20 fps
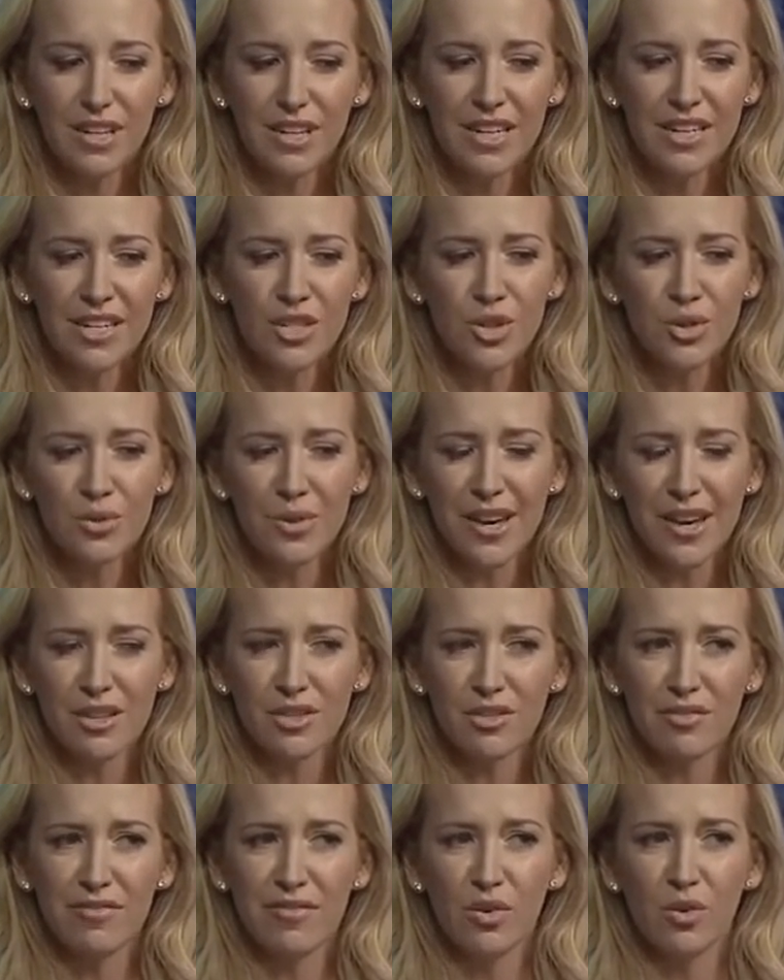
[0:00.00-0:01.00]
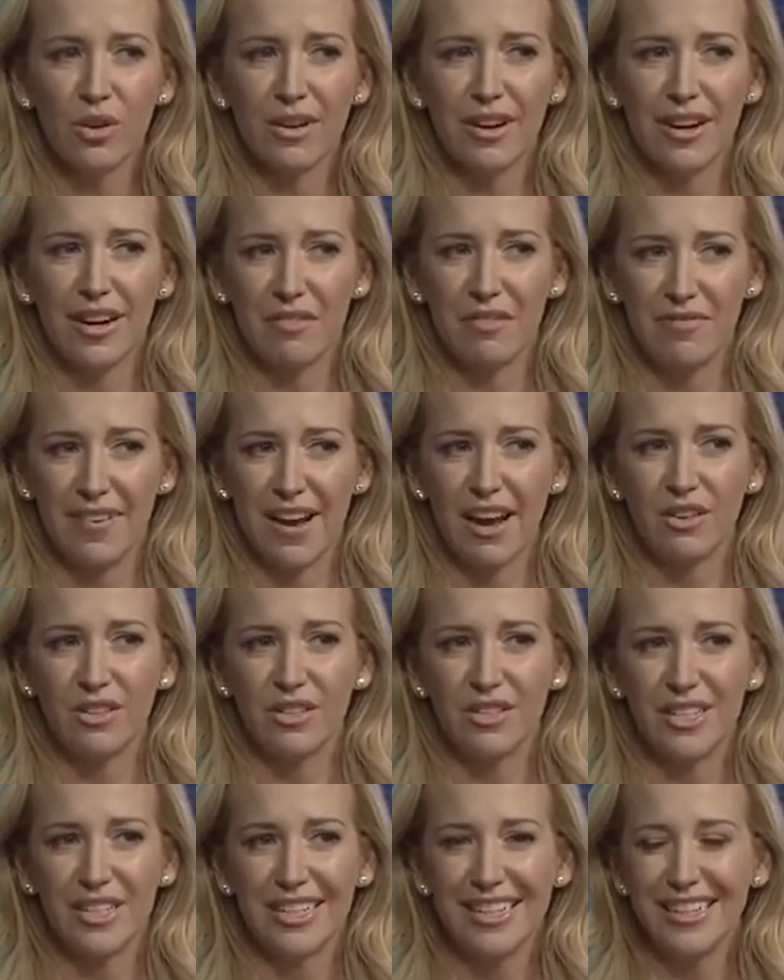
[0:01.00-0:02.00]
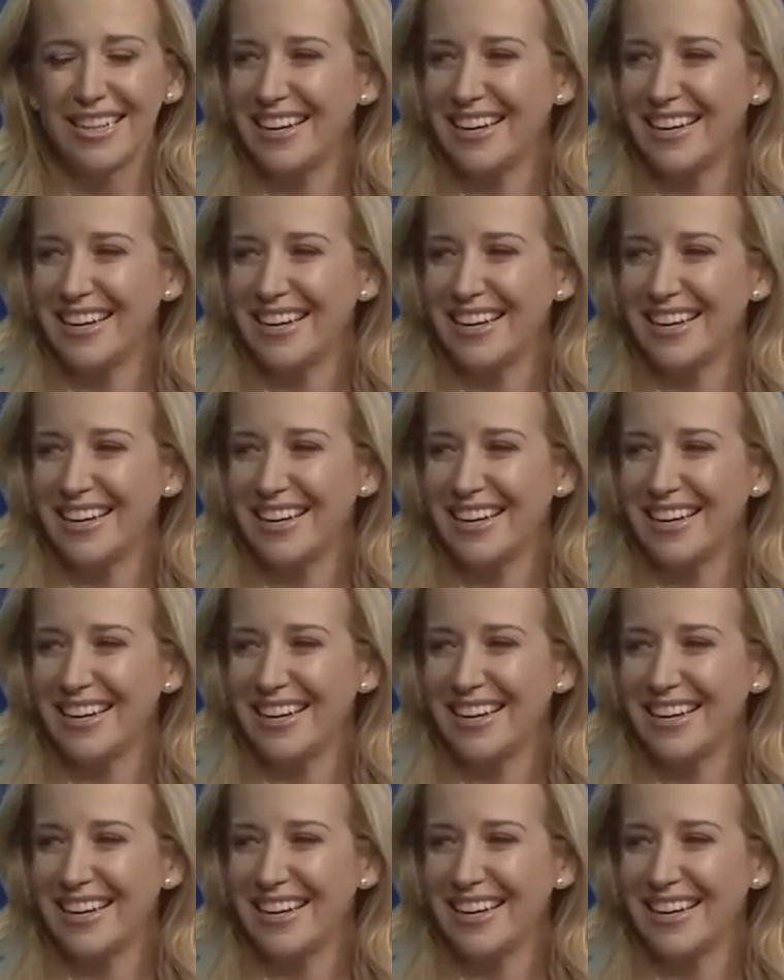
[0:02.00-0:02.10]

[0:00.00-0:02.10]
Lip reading: in 2004. I had found,